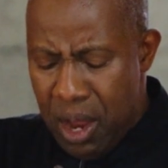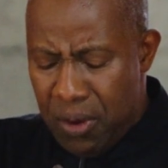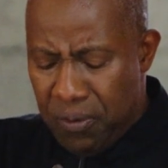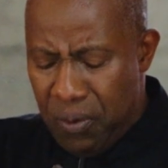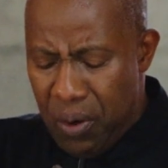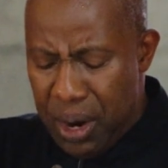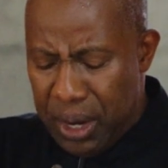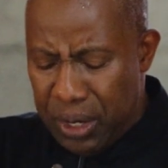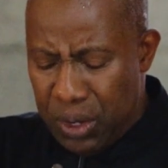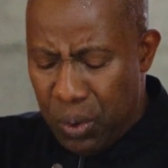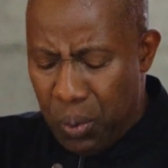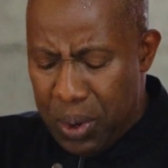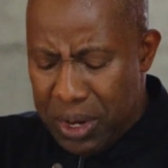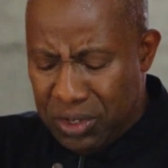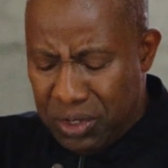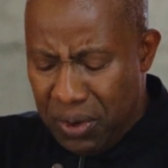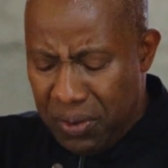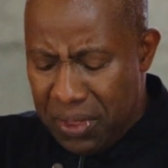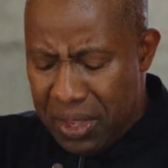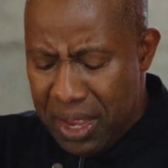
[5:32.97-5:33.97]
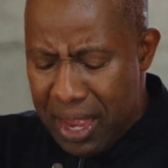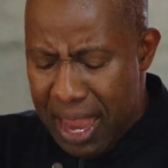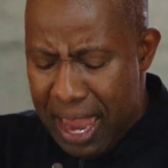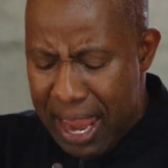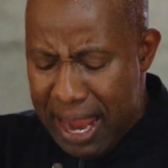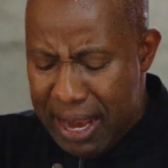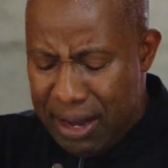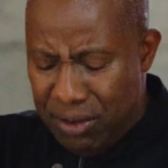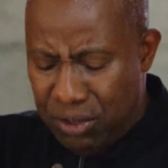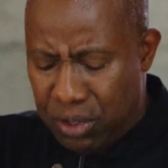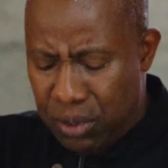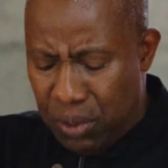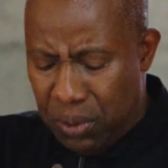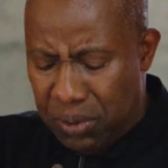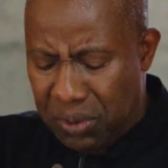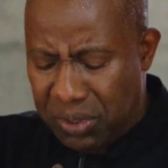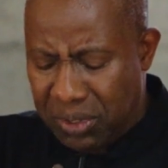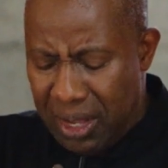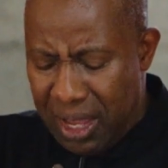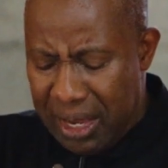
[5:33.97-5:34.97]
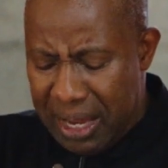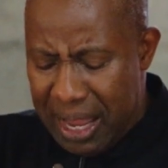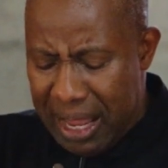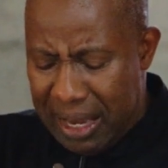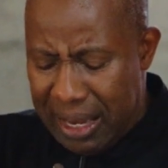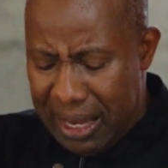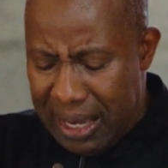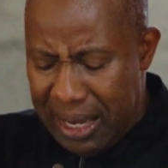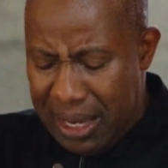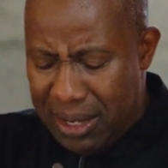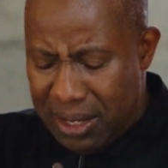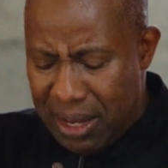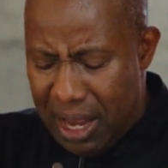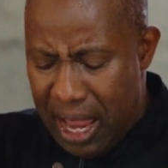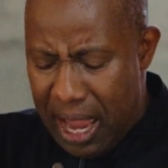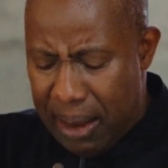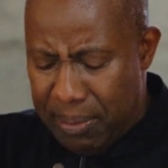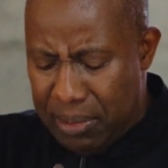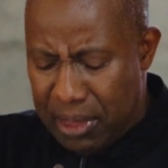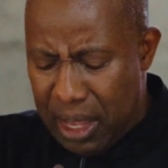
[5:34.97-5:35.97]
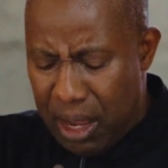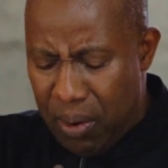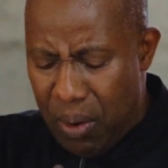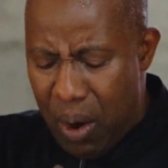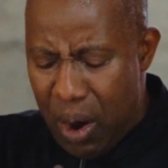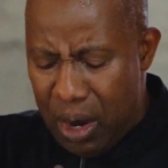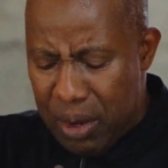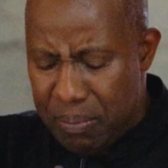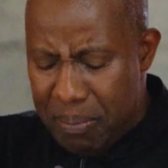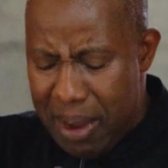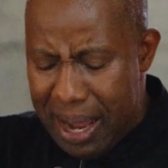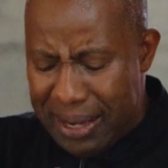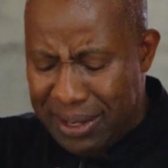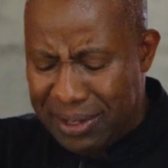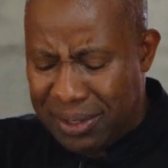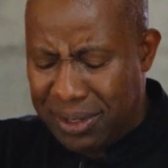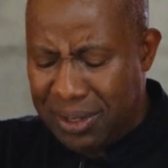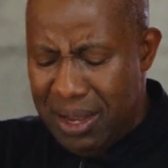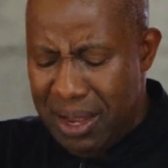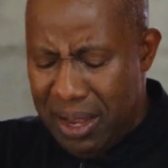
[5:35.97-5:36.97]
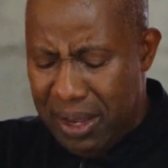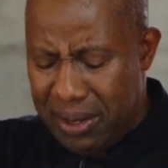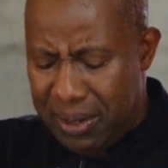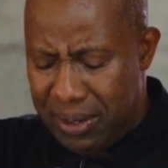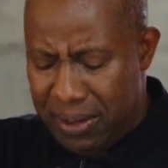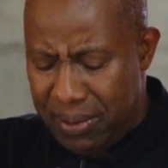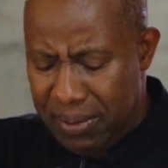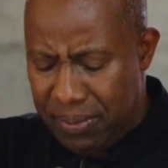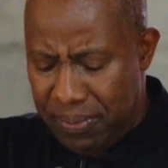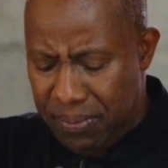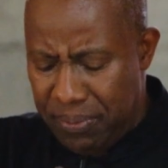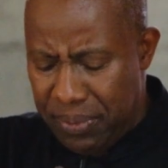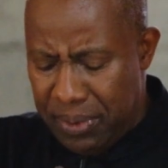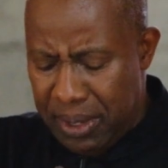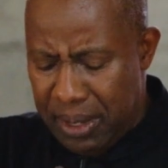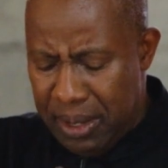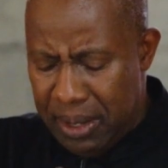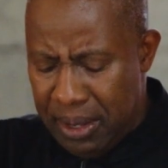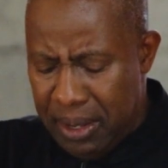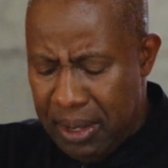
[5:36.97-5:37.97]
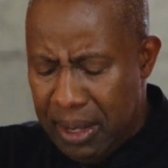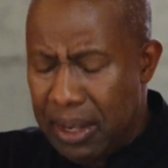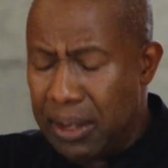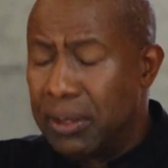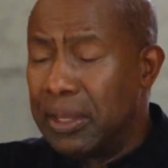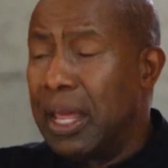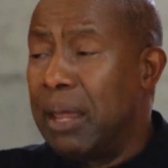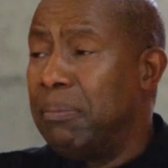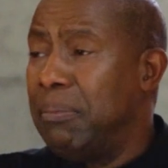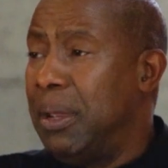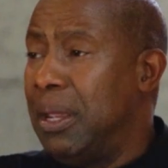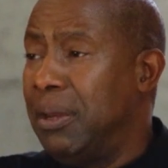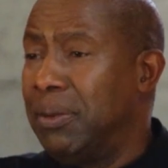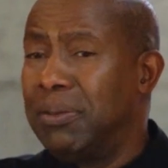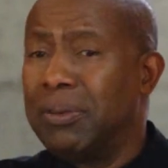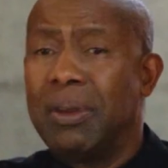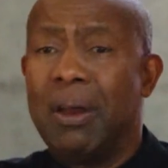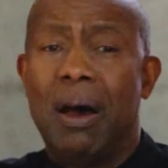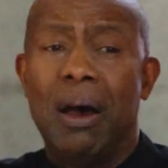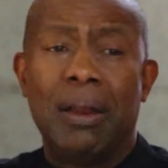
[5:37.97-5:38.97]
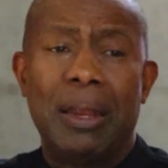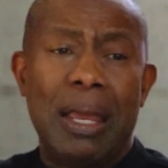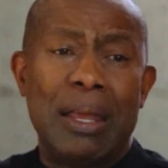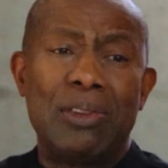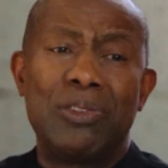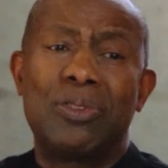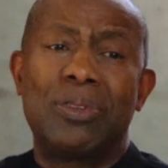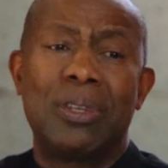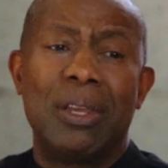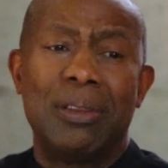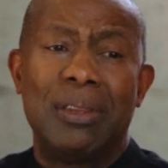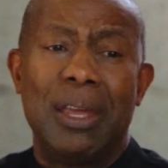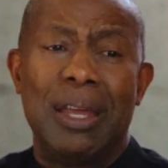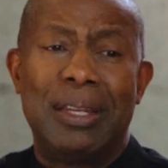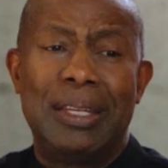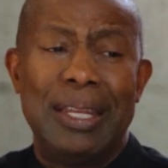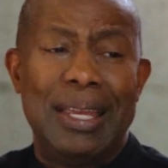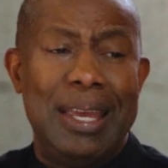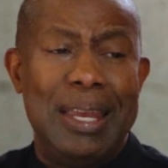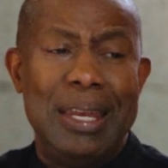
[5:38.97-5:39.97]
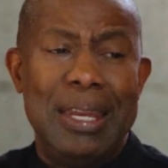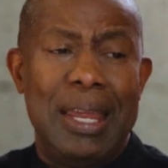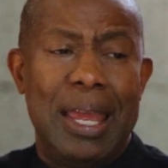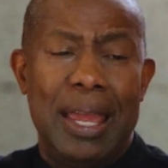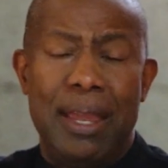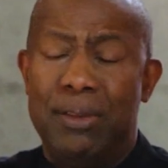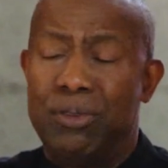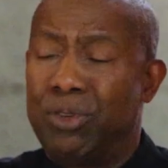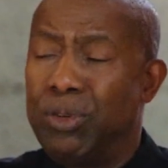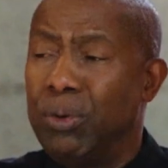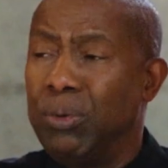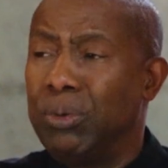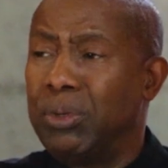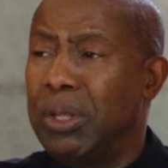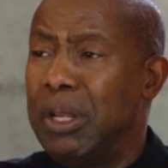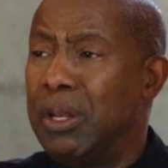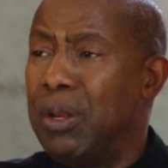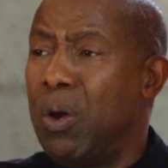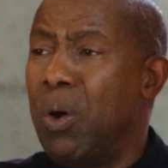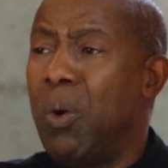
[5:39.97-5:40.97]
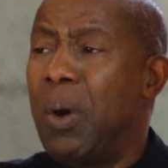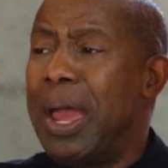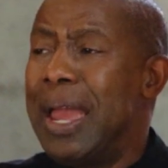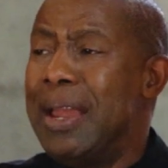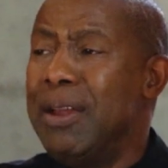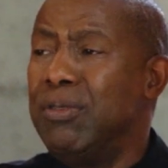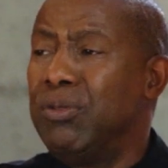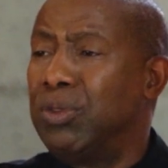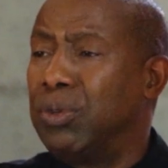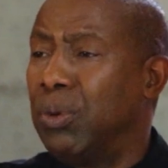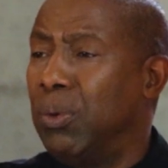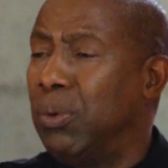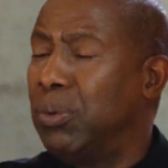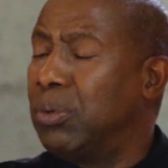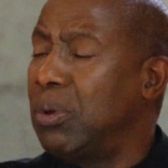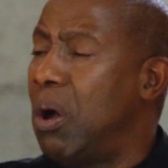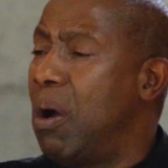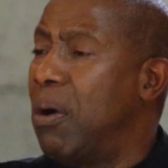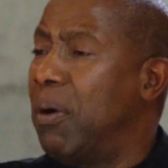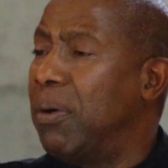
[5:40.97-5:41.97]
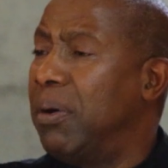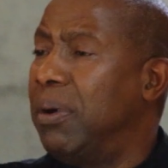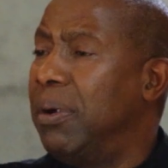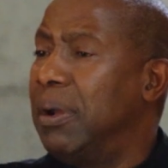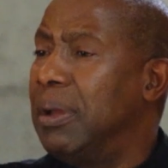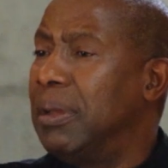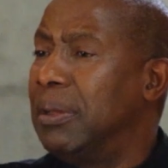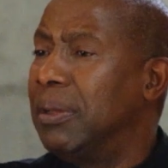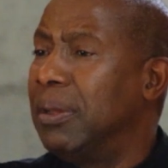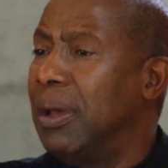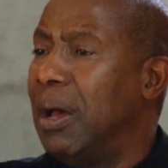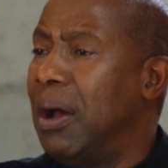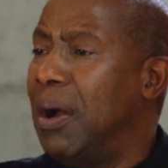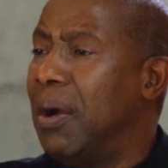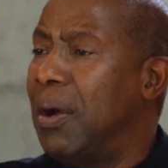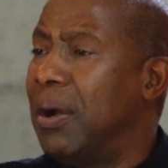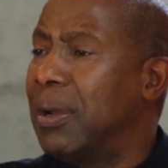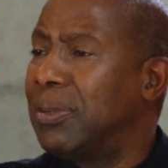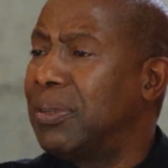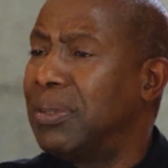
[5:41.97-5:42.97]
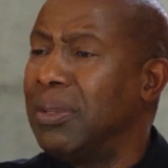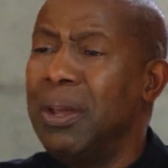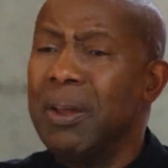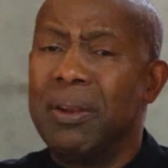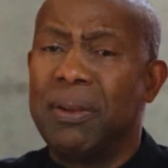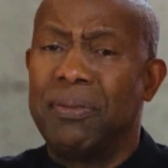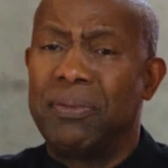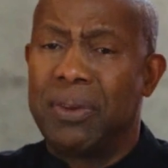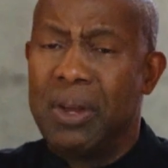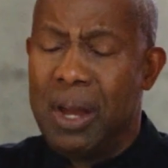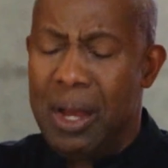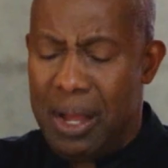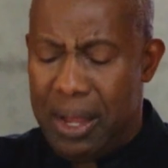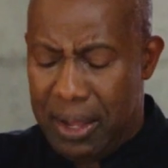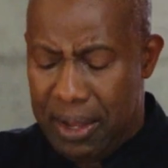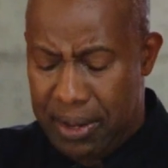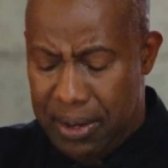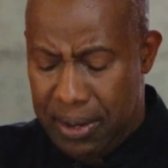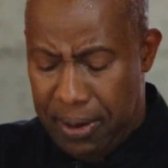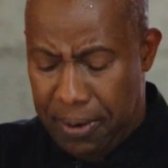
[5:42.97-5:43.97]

For unto which of the angels said he at any time, Thou art my son? That means God hadn't said that to any angels, and no angels are a son of God.